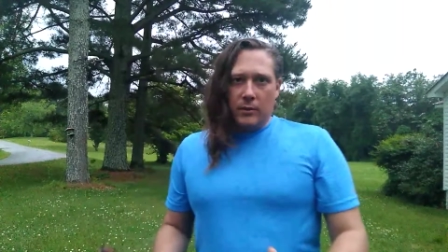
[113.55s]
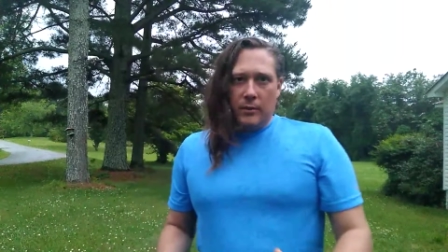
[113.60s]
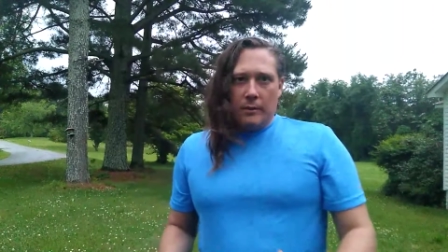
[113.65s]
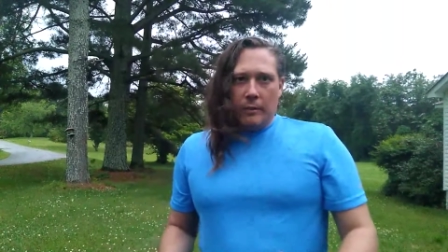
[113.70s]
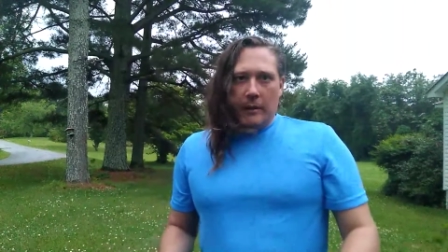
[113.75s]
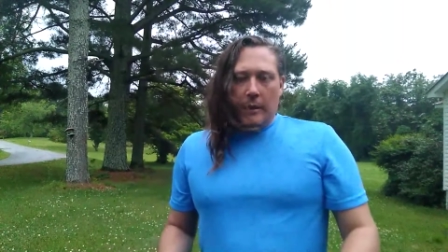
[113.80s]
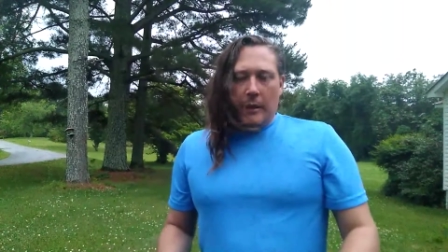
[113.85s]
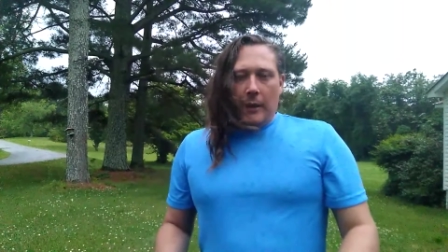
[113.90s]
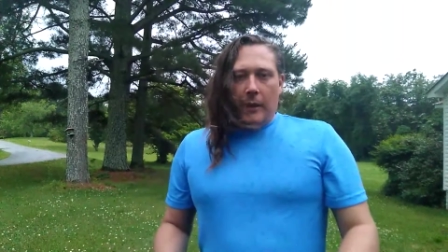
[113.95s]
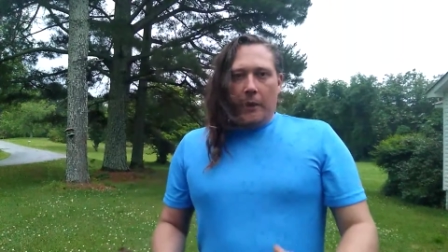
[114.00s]

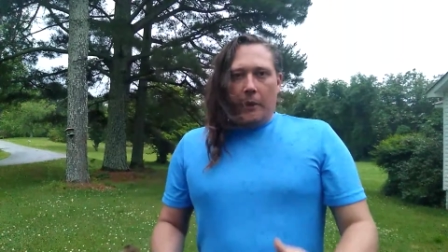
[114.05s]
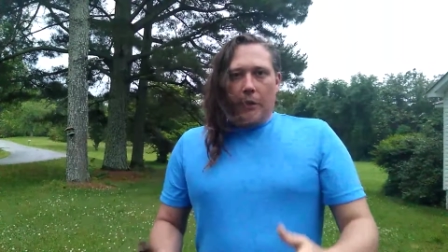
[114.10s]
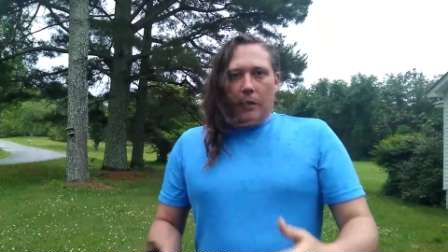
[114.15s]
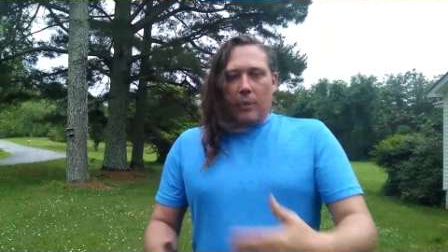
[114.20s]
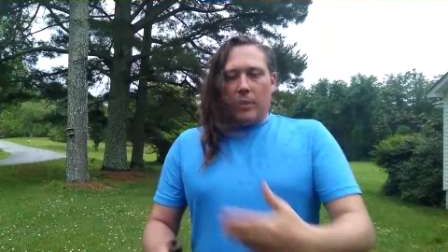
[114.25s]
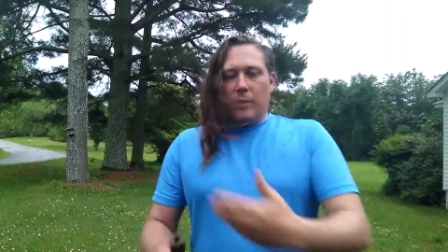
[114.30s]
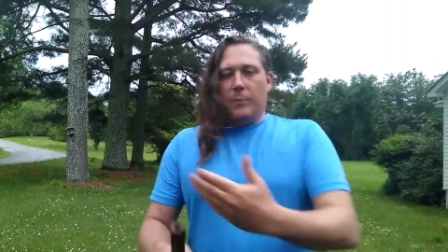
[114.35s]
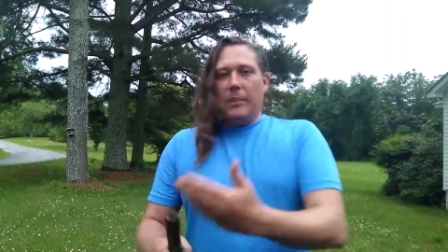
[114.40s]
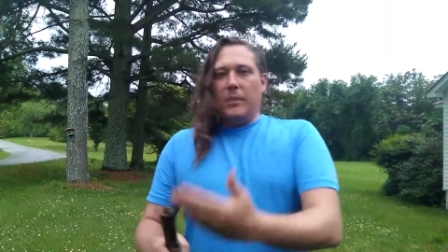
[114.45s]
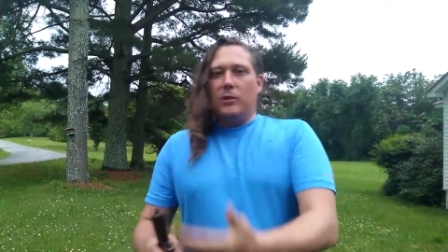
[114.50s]
You
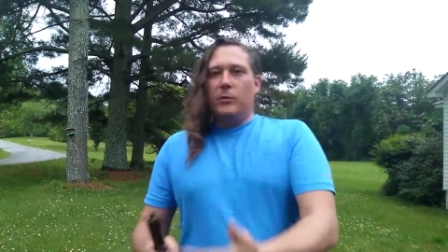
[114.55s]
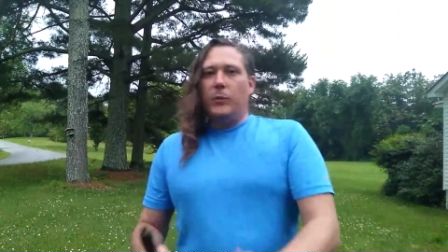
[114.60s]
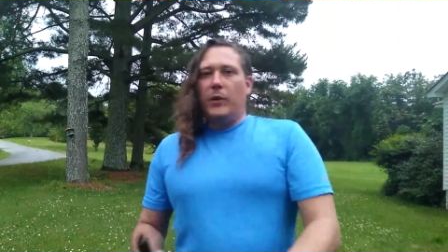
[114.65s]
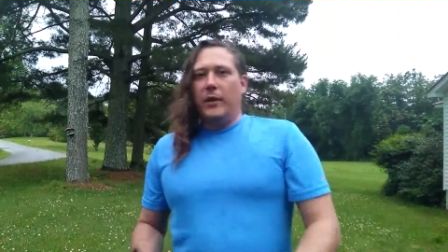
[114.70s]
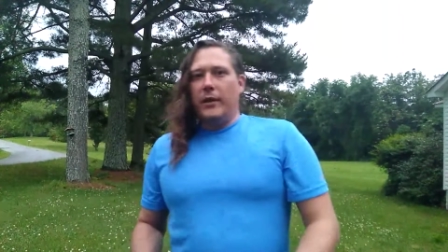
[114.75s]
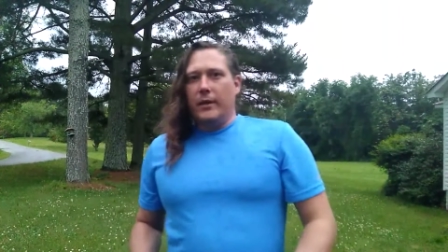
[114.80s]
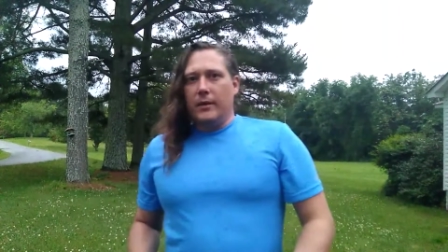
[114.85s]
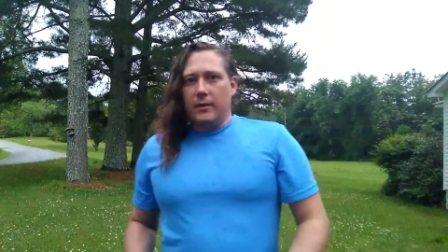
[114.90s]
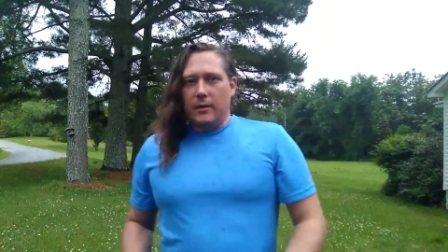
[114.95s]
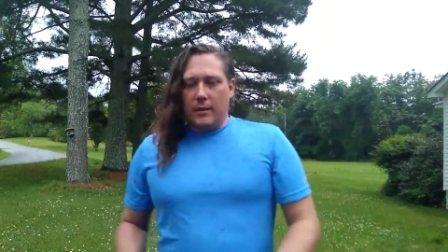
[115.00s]
let them
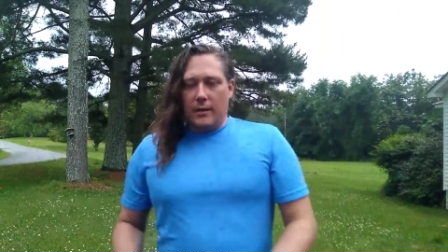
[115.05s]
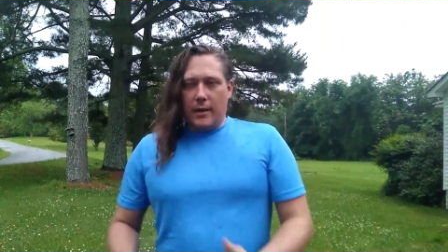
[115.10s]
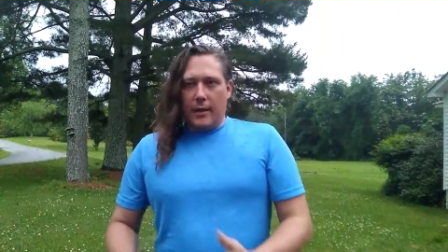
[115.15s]
experience the